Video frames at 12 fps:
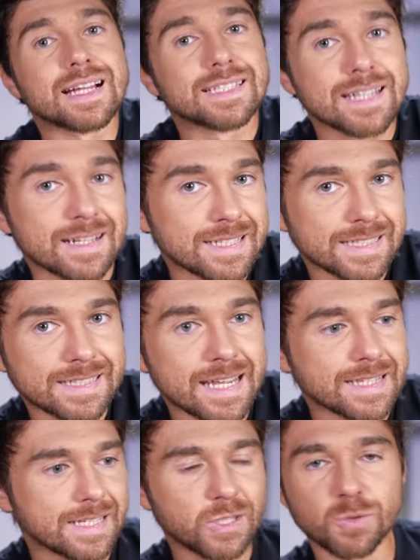That's not to
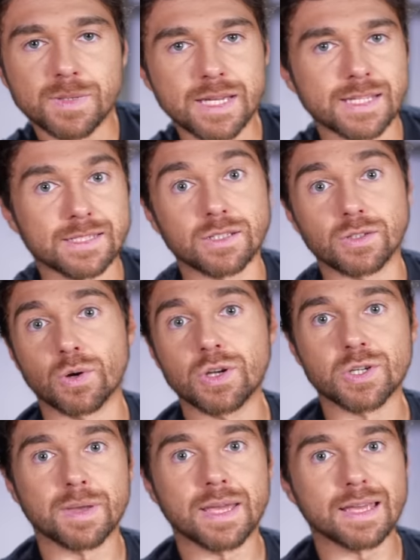say that U B S and
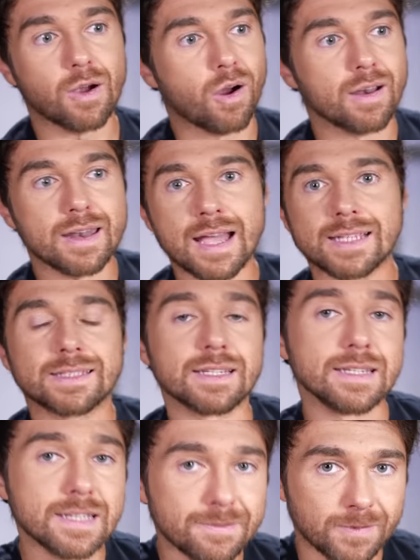Deutsche Bank are next to
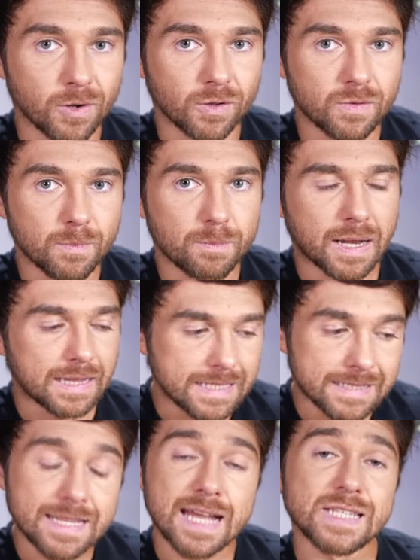default, but at
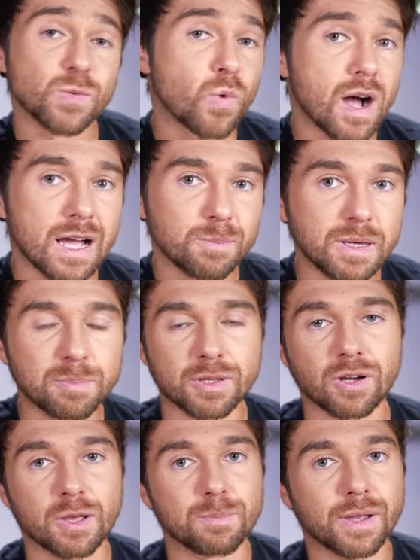least that's why people
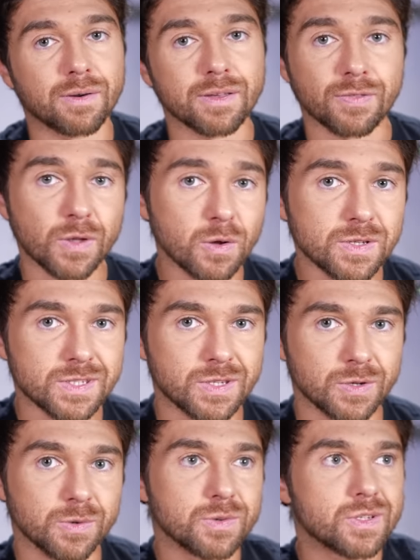are comparing those
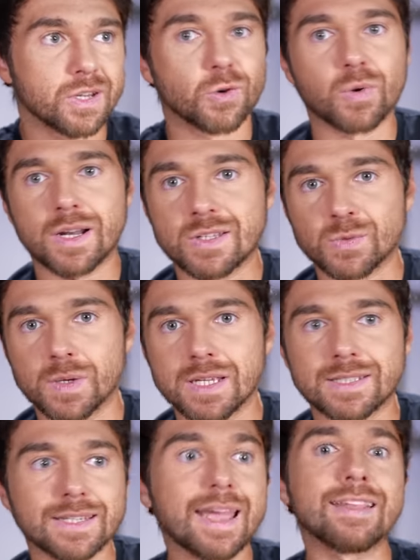two to Credit
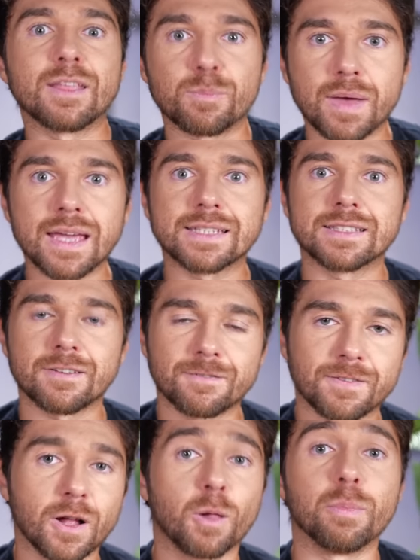Suisse and the banks that
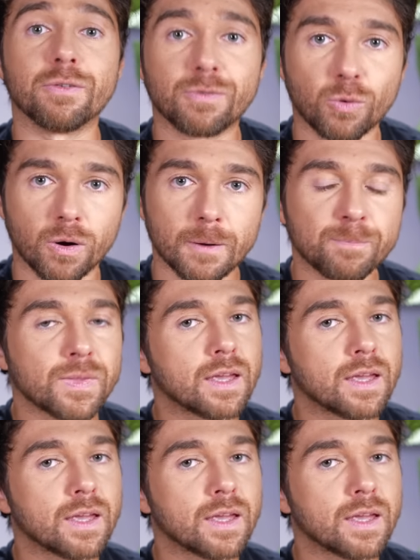fell before.